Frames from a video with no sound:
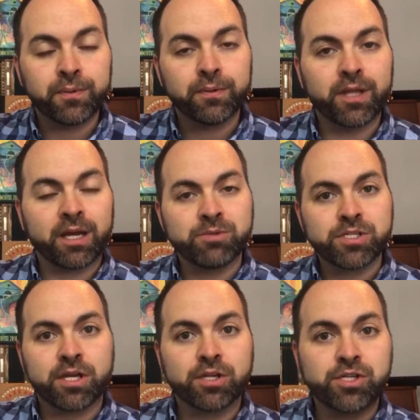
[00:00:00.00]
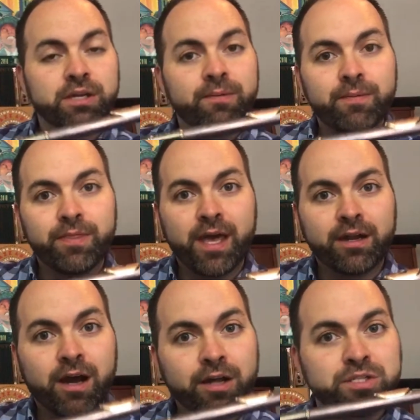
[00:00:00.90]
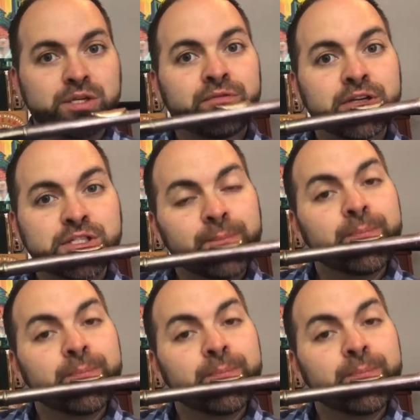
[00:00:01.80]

like I'm just touching that hot surface.